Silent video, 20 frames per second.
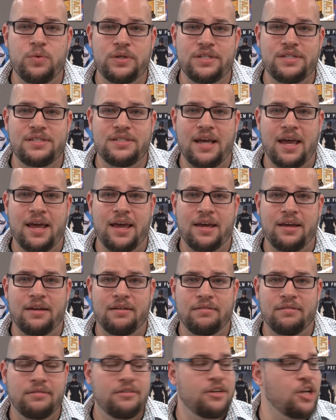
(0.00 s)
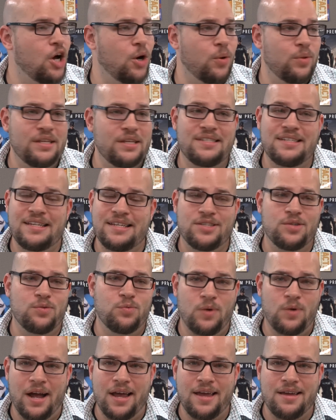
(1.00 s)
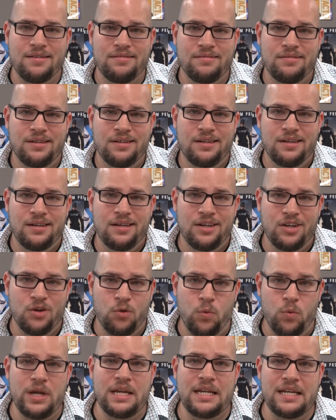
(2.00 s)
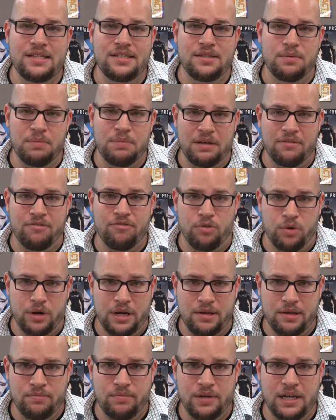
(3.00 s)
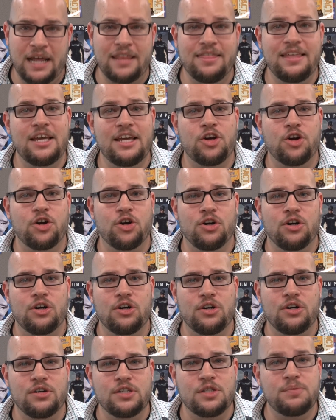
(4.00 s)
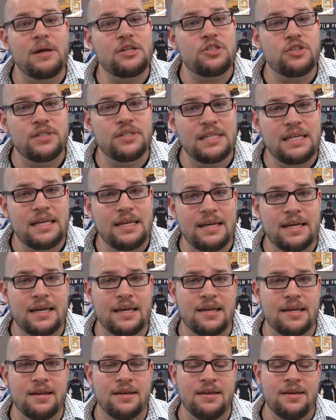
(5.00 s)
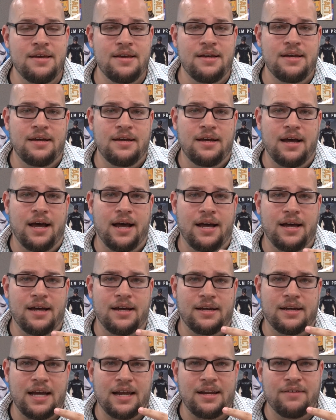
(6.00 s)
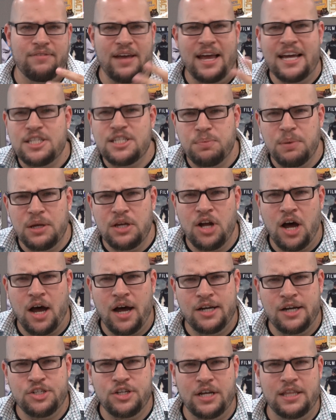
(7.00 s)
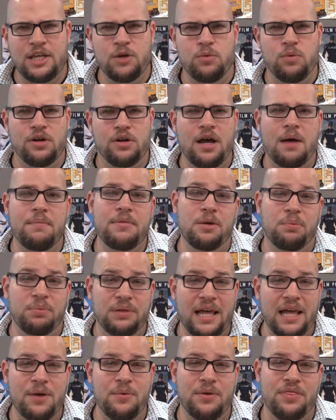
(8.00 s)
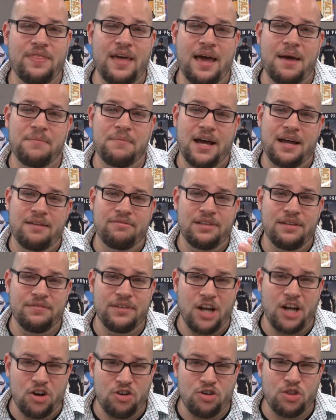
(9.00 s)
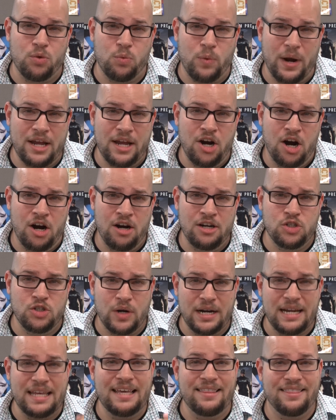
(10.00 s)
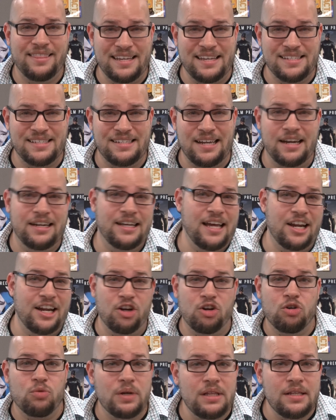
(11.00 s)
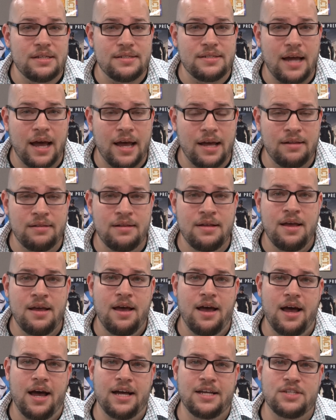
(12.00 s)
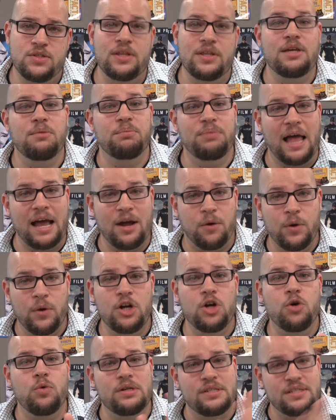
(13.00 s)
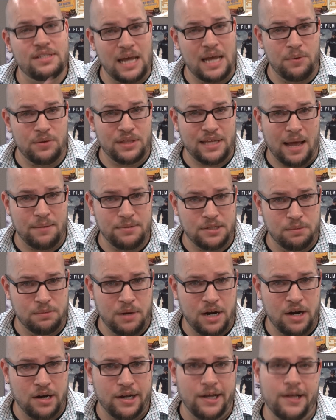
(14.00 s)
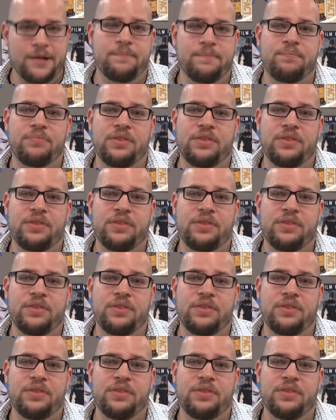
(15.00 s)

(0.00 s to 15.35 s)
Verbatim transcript: would say, no, this isn't right. We need to be free. And I think her specialty in uh, kind of espionage, I think, will come into play with them kind of living under the radar and trying to get things done kind of guerrilla style. Uh, so I think Black Widow will stay with Captain America.